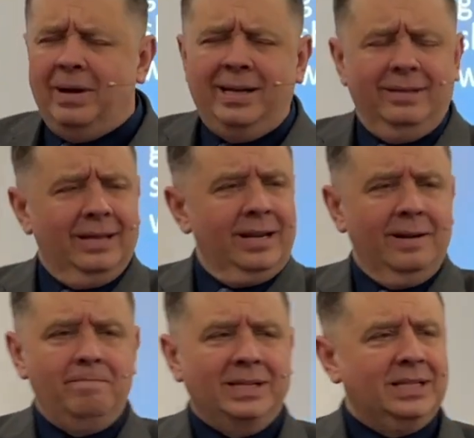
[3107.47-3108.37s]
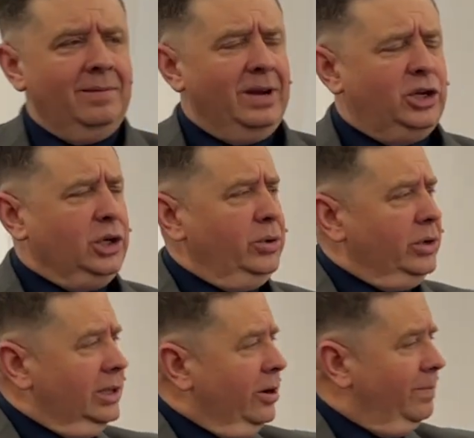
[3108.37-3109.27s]
I ended up messing up my shoulder
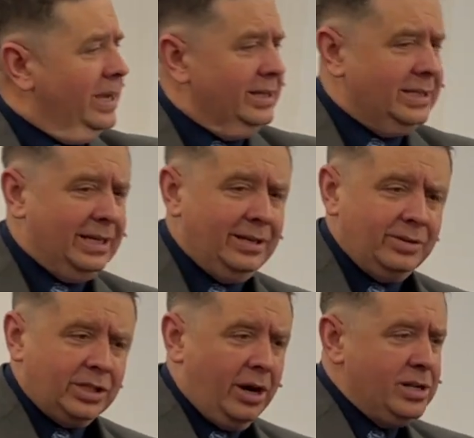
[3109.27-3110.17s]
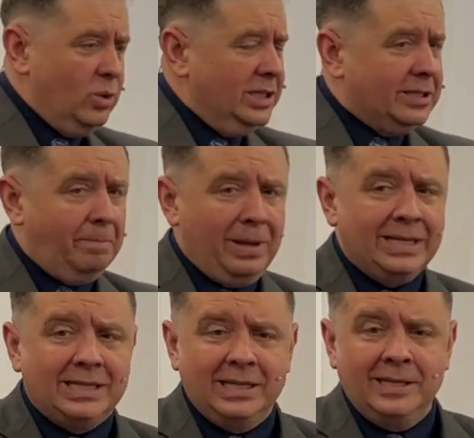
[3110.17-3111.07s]
a little bit and started doing some
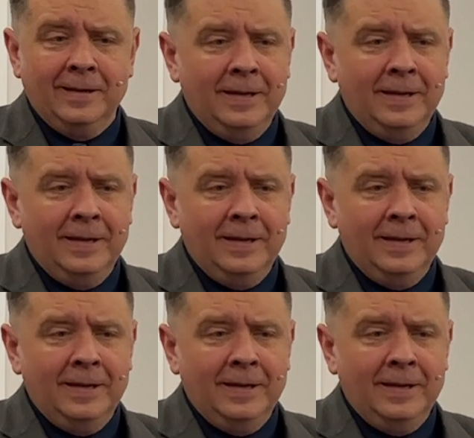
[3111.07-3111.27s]
PT. It